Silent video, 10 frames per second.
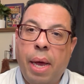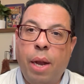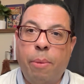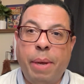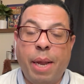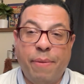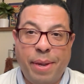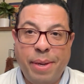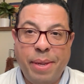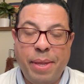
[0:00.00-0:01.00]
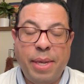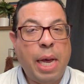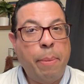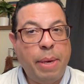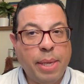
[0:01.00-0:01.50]
Hello, beloved. The
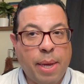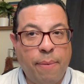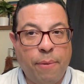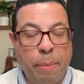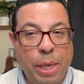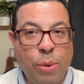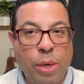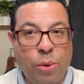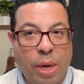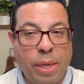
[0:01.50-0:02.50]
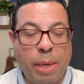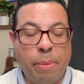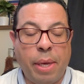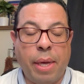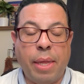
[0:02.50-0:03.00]
time has come for me to address
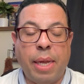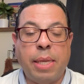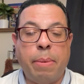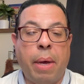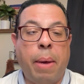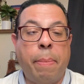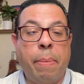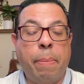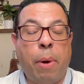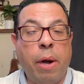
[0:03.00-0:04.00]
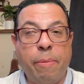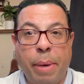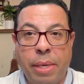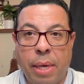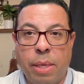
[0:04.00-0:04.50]
something, and that's part of
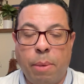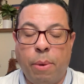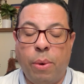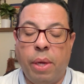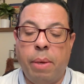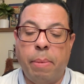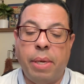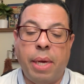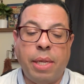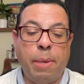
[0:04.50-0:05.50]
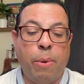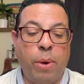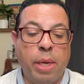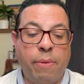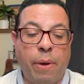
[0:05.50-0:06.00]
my testimony. My
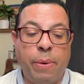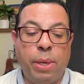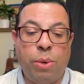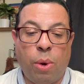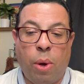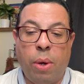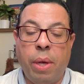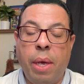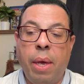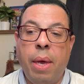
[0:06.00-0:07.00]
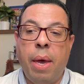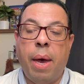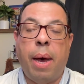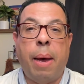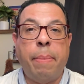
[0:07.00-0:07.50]
testimony is very strong,
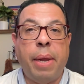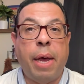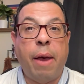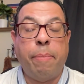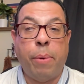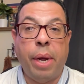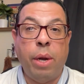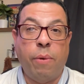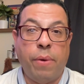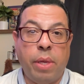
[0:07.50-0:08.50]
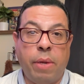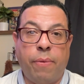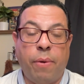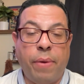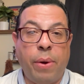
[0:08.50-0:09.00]
and I have prayed over this
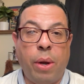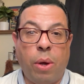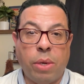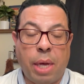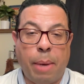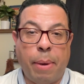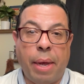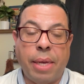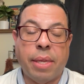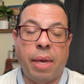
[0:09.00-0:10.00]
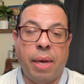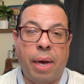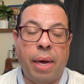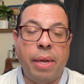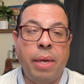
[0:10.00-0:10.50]
for a very long time. I'm asking
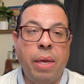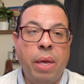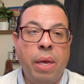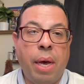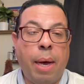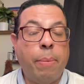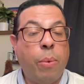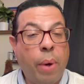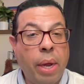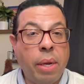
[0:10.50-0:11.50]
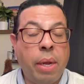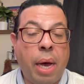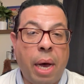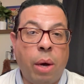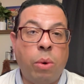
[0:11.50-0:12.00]
God, when,
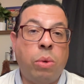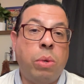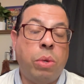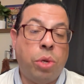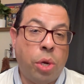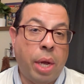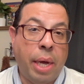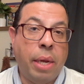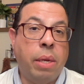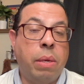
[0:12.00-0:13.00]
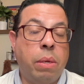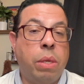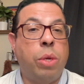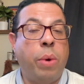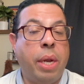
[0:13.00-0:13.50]
how should I
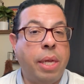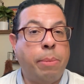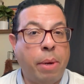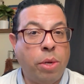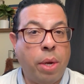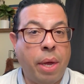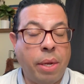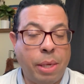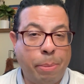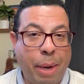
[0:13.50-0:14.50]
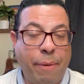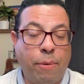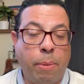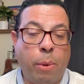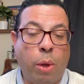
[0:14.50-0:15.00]
do it, especially on this
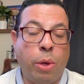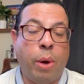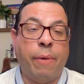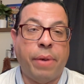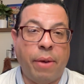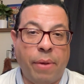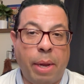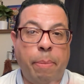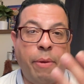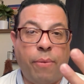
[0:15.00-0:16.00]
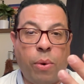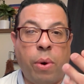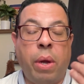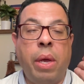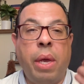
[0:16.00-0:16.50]
platform, although I've given it
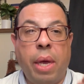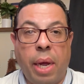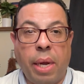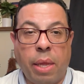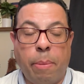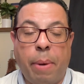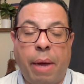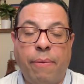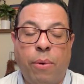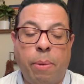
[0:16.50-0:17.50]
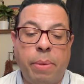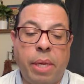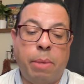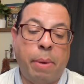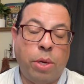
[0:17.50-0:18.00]
before in other platforms,
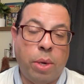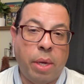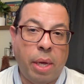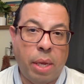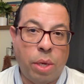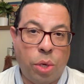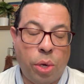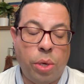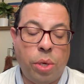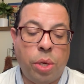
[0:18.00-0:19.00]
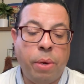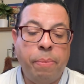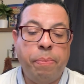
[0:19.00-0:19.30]
especially in the church.